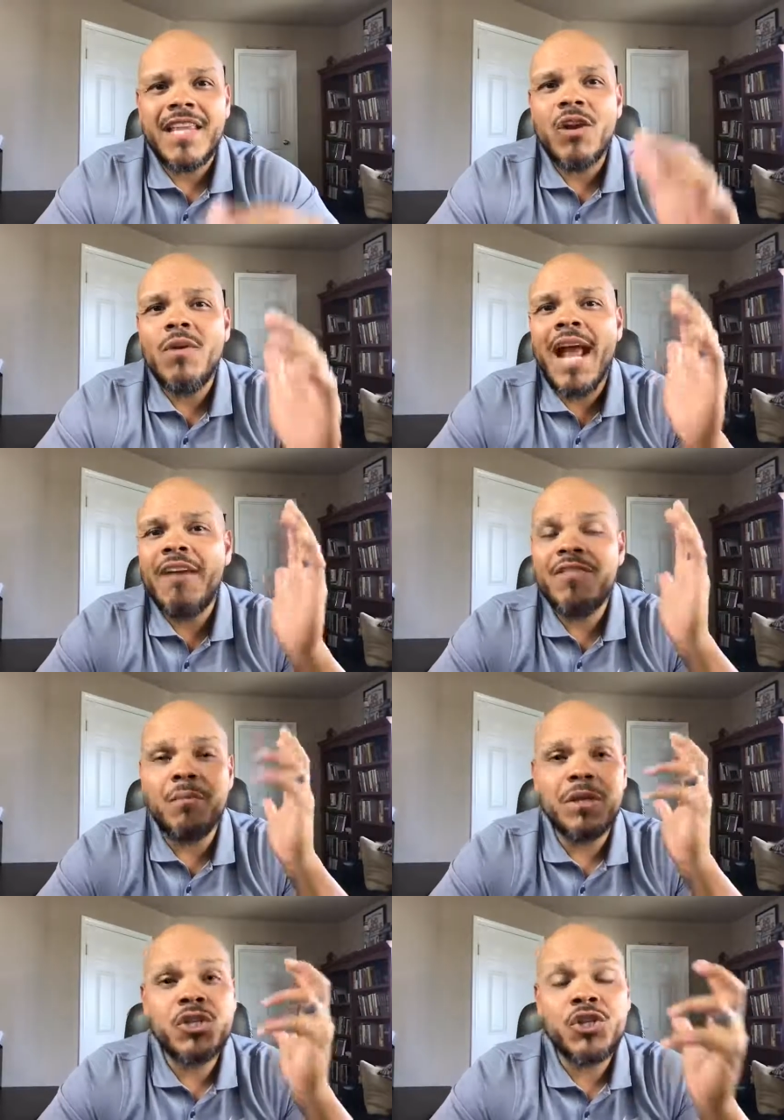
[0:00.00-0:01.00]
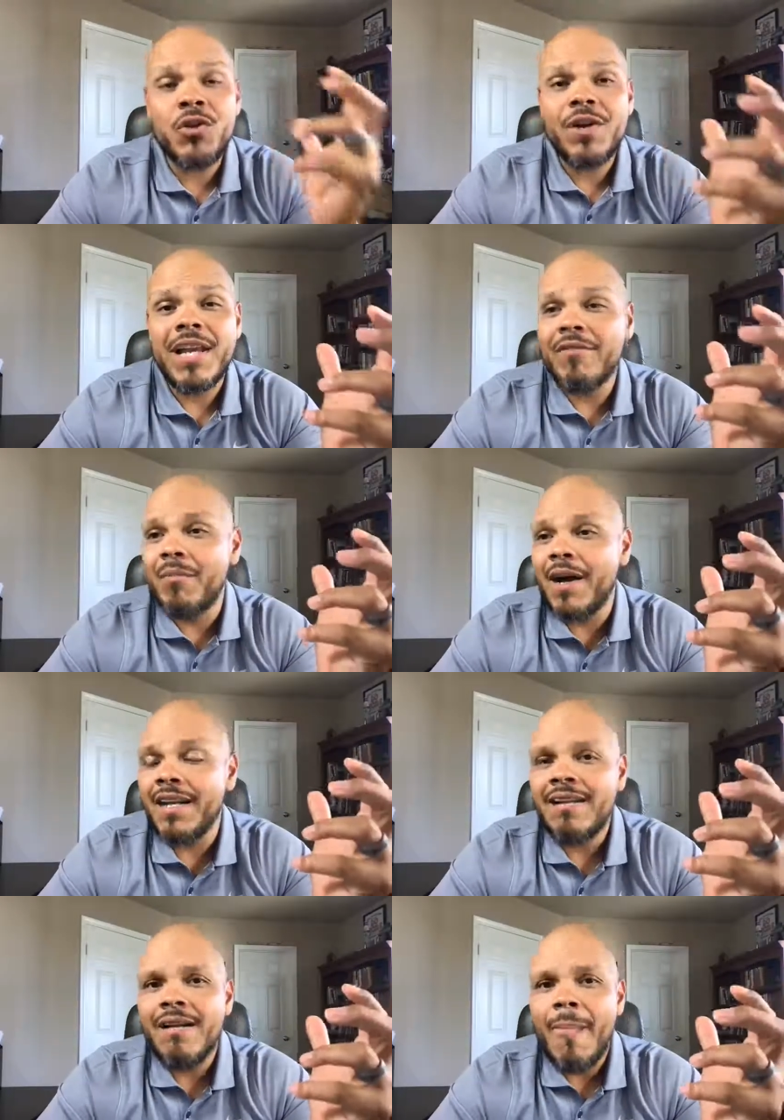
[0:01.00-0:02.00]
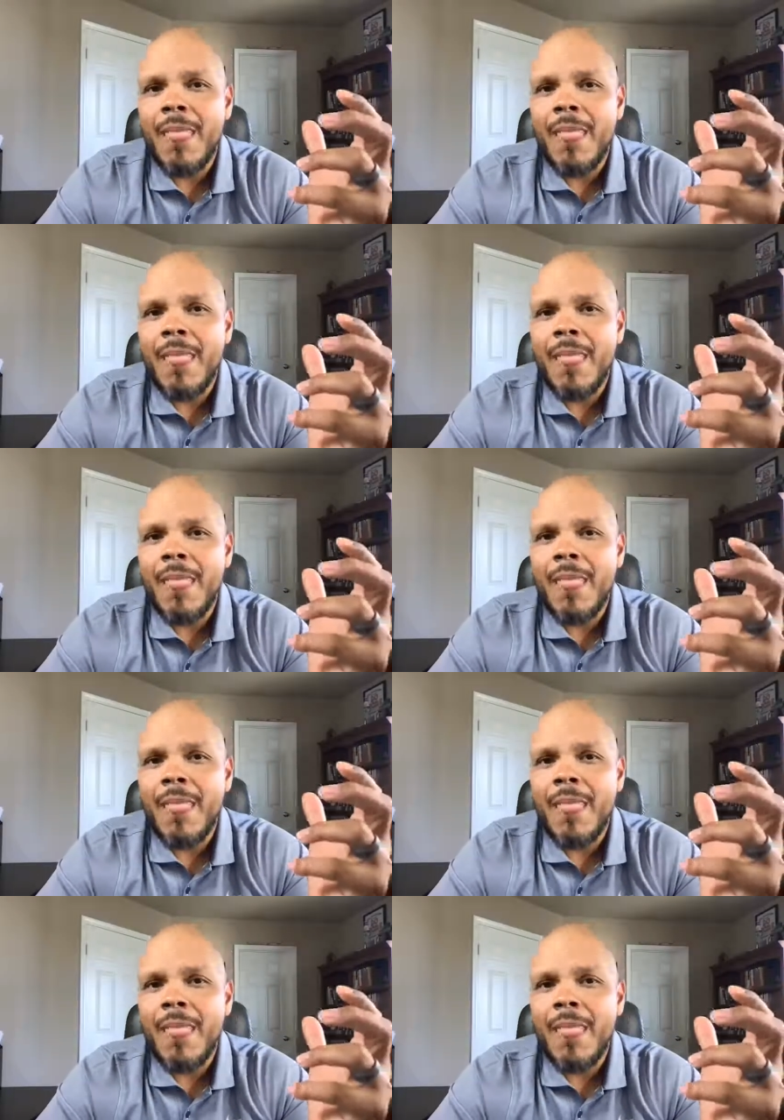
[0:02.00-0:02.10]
They don't have the maturity, everybody,